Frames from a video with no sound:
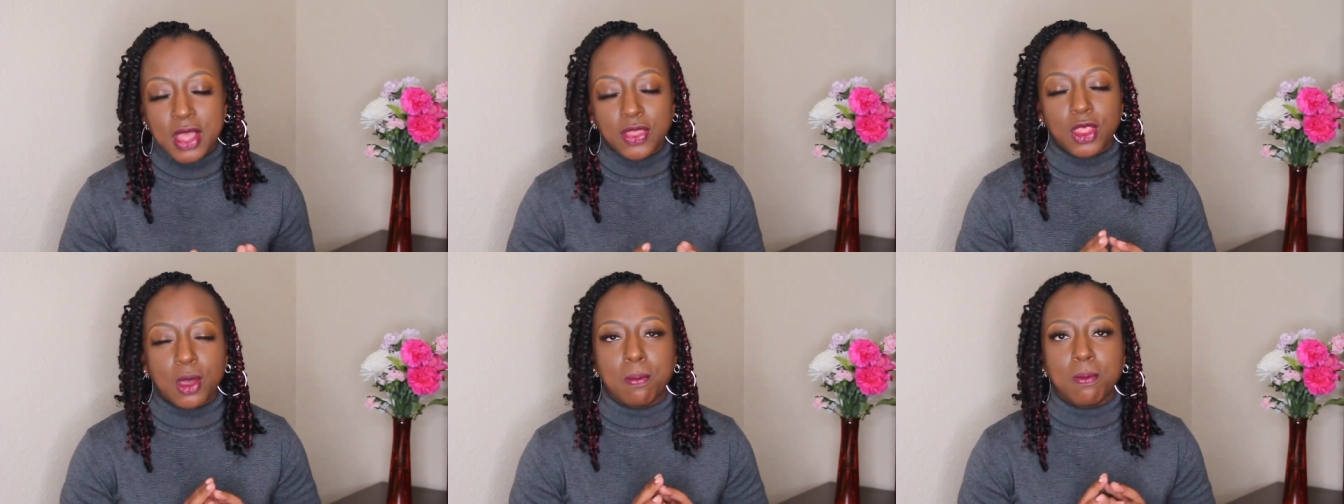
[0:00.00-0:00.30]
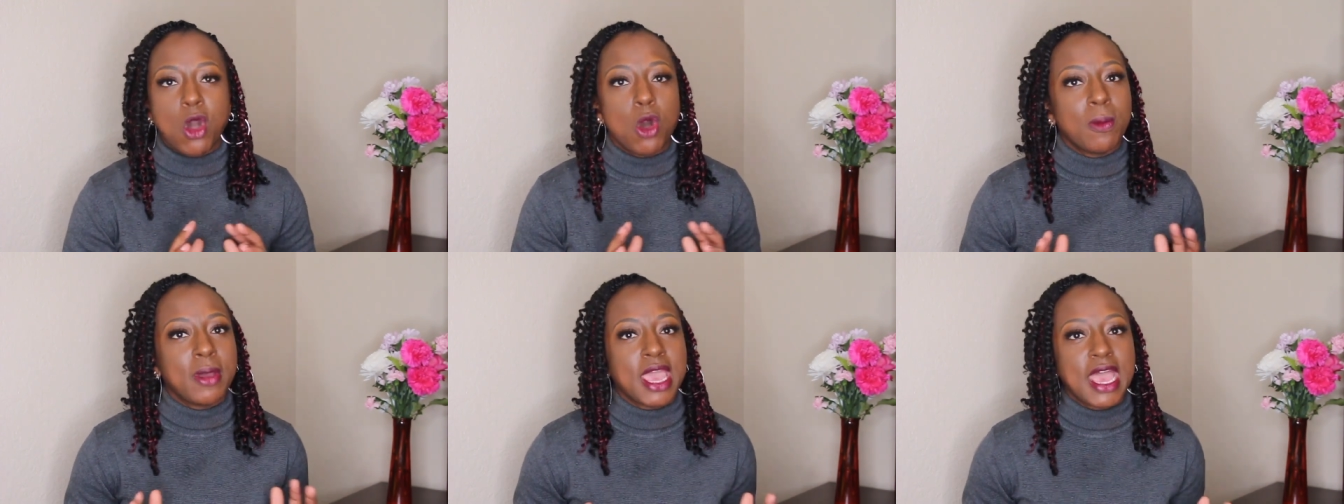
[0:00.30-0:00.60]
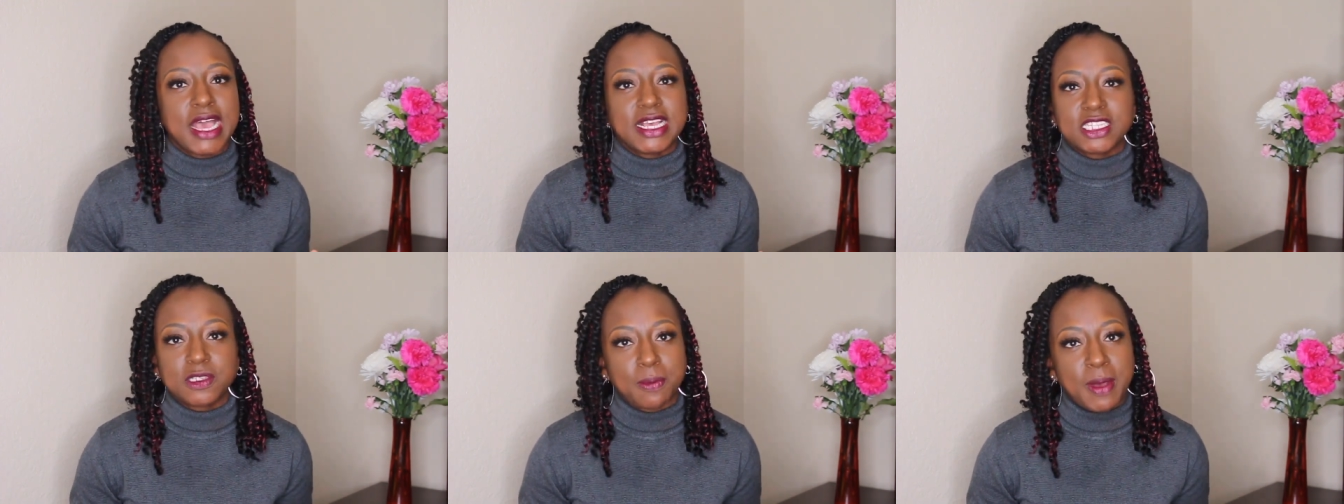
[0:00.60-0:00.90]
The moment
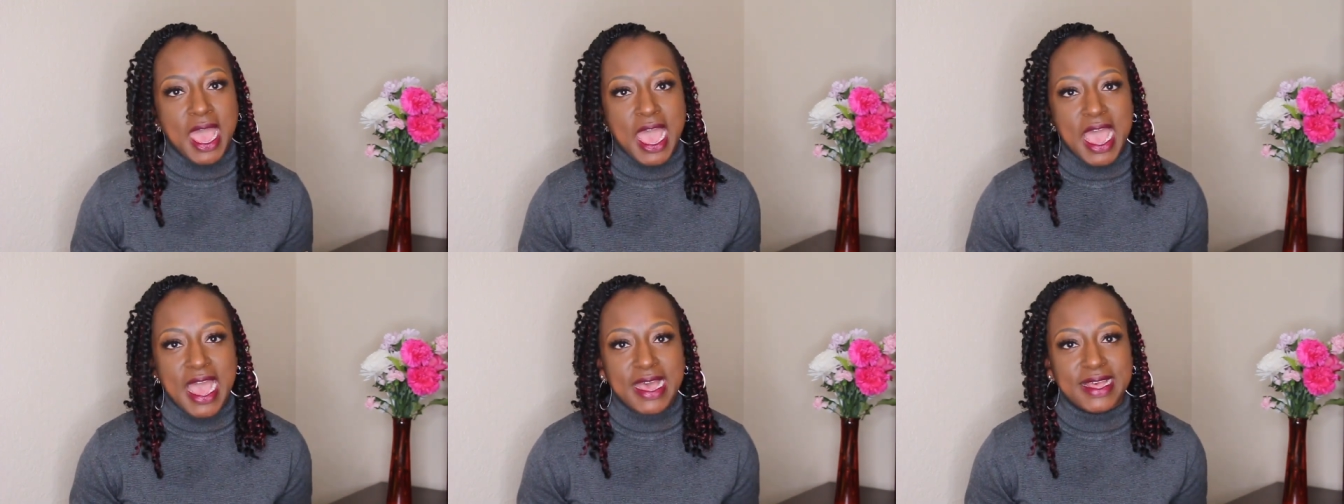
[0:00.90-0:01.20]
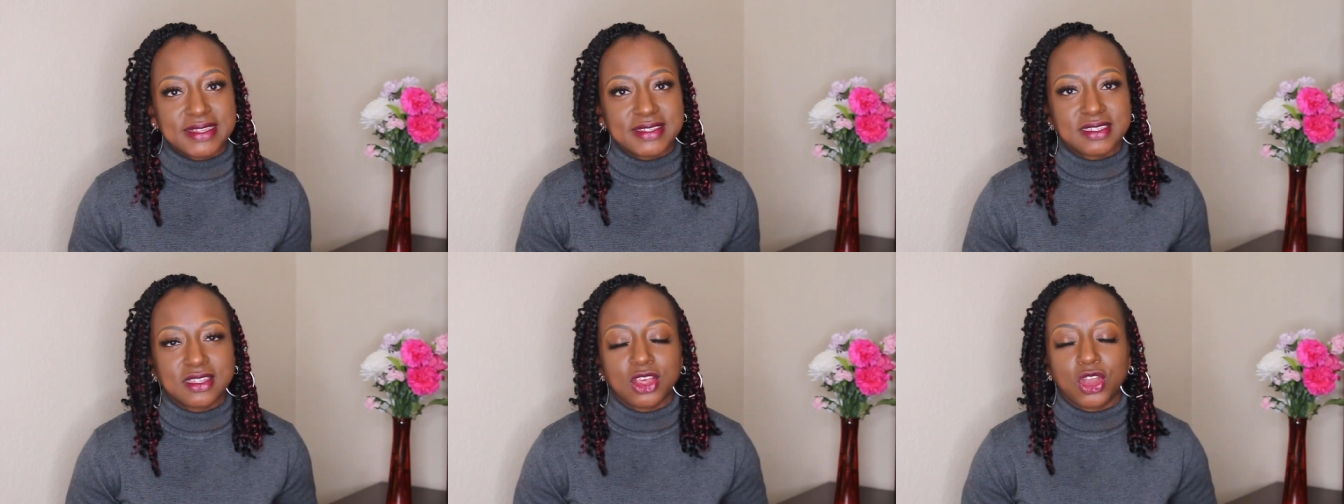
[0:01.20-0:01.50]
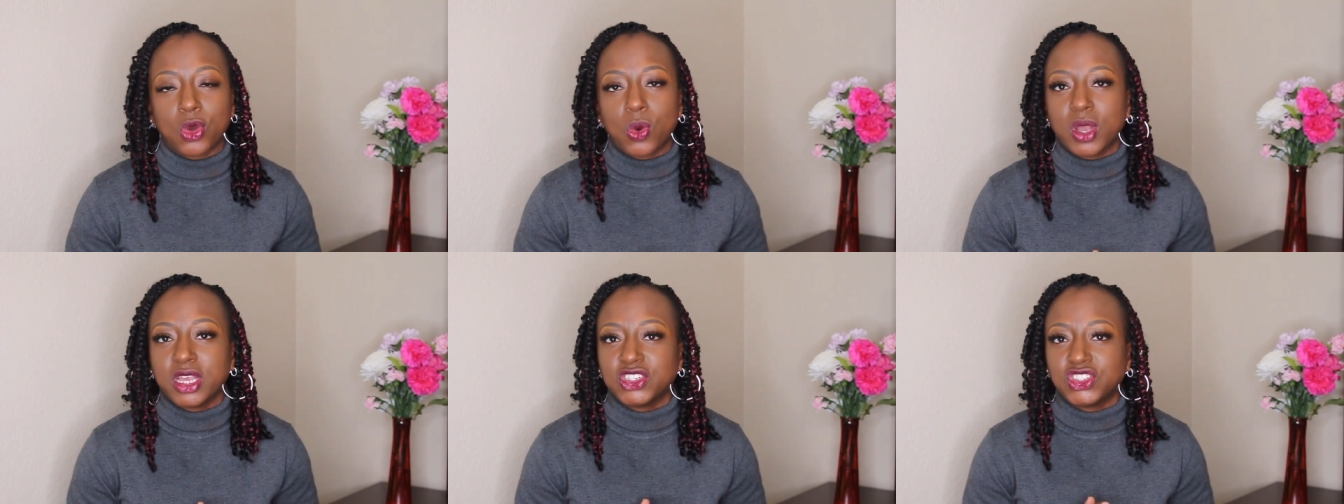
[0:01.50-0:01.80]
has passed, the
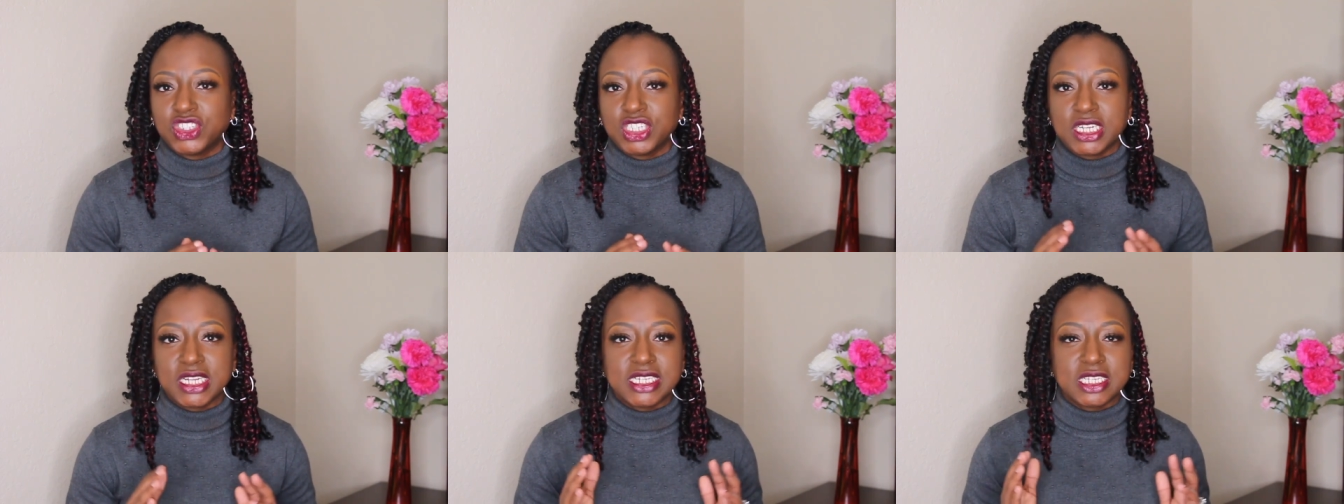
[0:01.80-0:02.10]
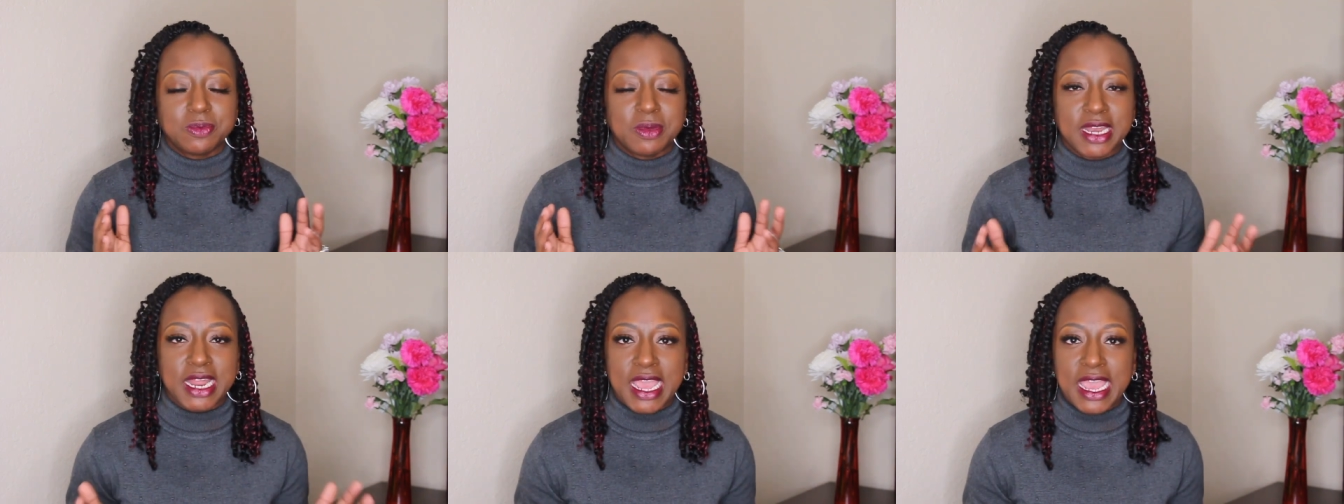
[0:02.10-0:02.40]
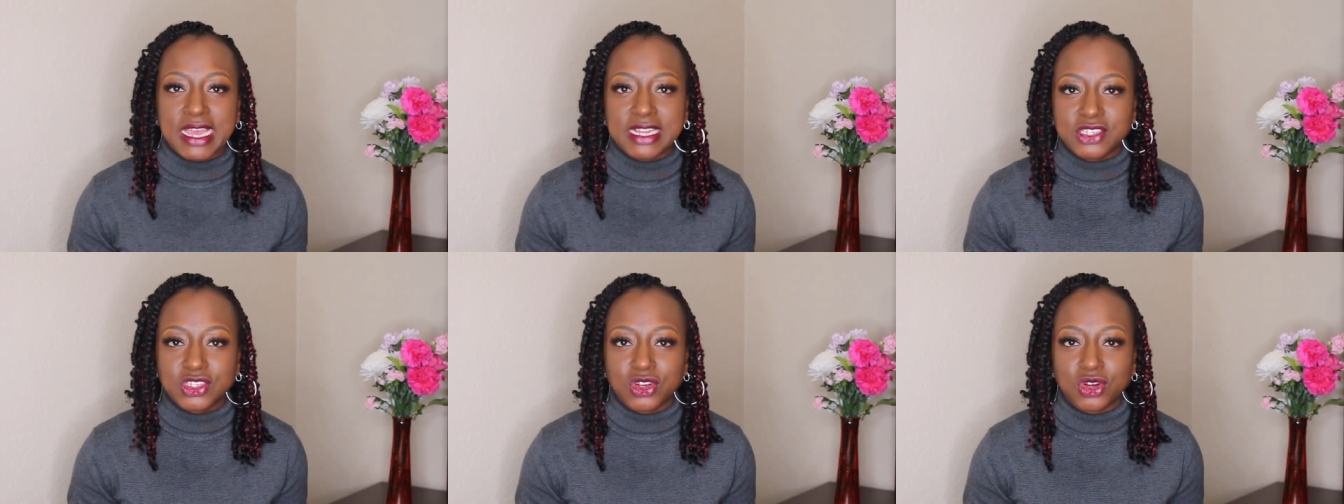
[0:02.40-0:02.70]
question has been
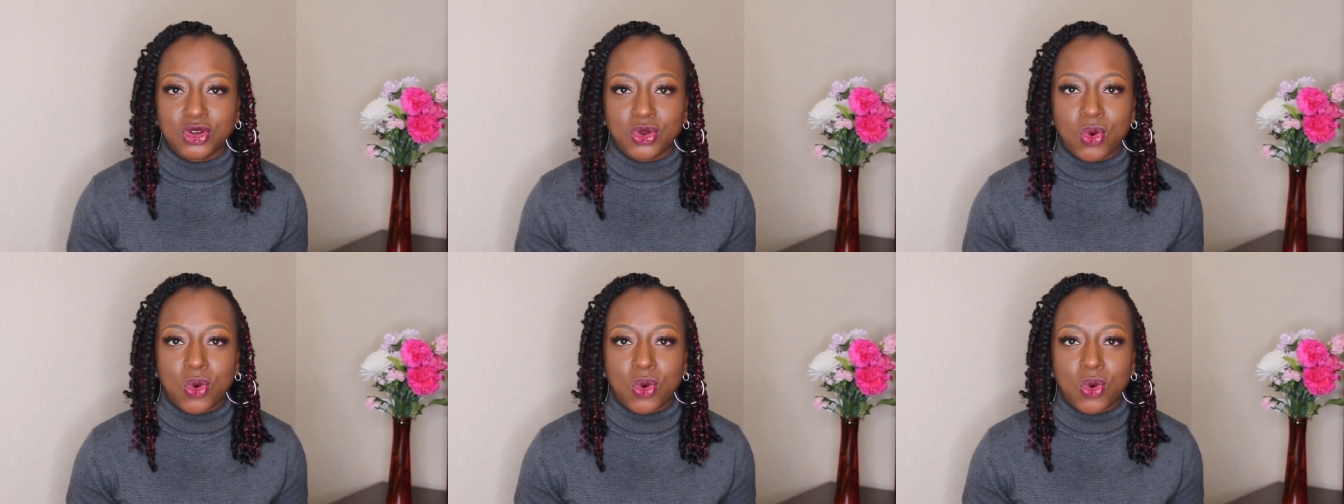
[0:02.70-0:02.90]
answered,